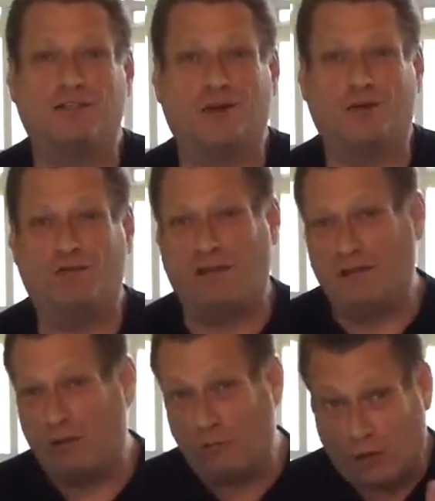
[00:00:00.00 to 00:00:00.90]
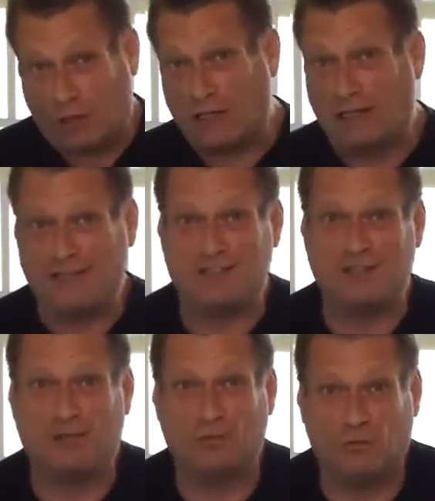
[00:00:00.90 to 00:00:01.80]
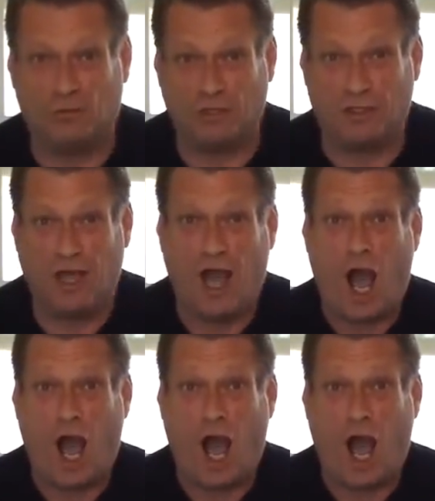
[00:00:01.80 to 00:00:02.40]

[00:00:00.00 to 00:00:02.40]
So video marketing lesson number one,